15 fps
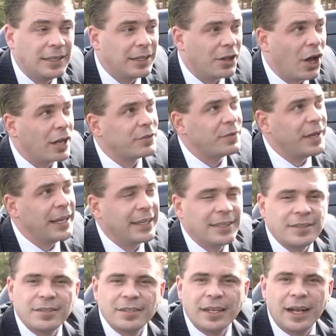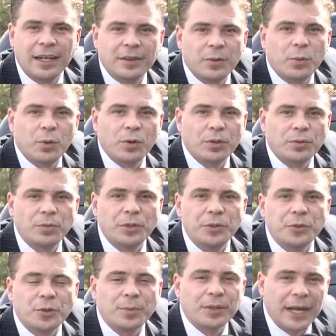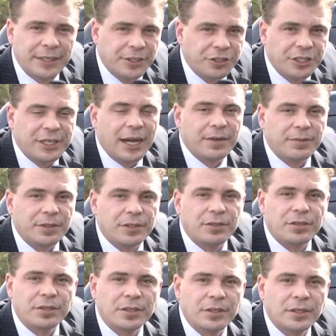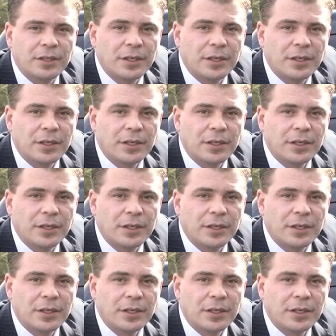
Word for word: in Las Vegas at the World Renewable Energy Conference.